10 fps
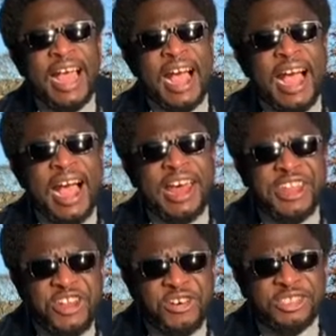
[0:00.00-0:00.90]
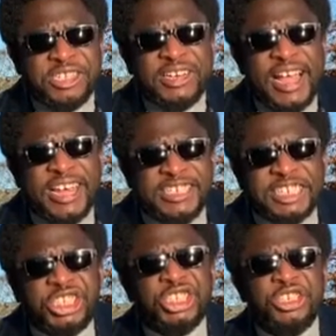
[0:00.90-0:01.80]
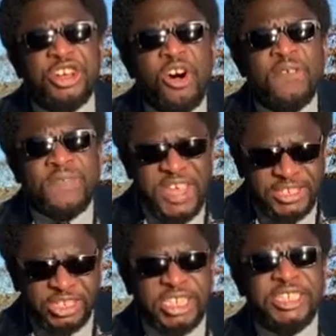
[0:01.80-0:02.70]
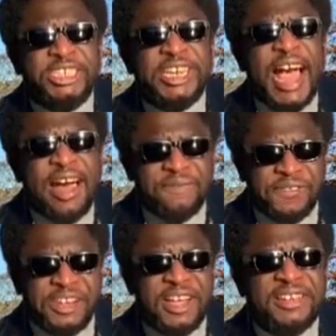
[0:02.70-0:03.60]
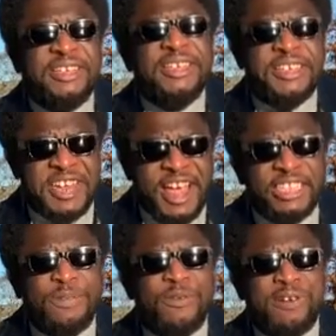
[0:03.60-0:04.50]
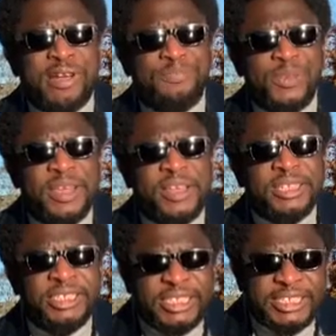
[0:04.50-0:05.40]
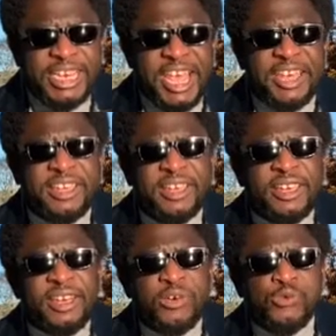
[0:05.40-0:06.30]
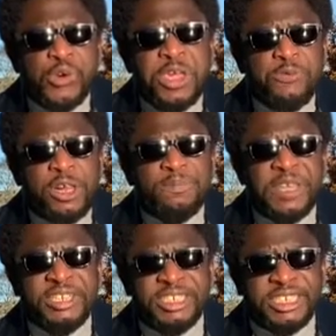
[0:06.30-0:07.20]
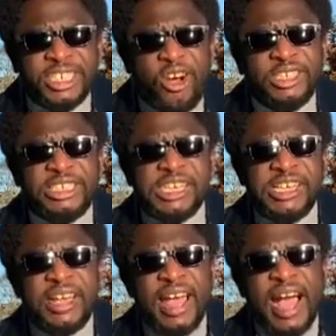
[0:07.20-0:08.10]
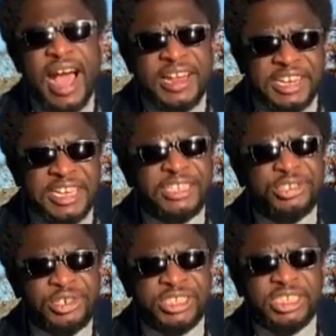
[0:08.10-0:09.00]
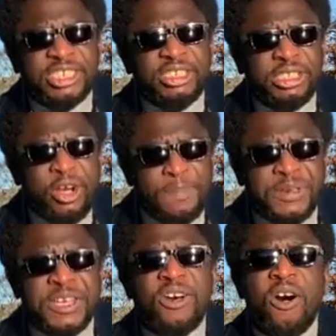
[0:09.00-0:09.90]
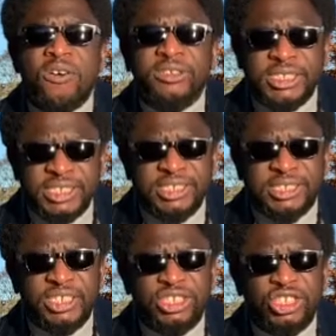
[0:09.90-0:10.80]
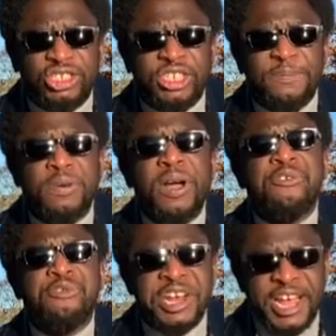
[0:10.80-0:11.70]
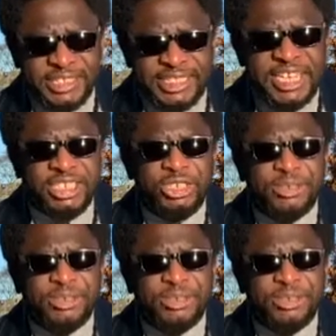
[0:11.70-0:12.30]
another edition of Educating African Diaspora. Today, we will be discussing an interesting topic on citizenship renunciation.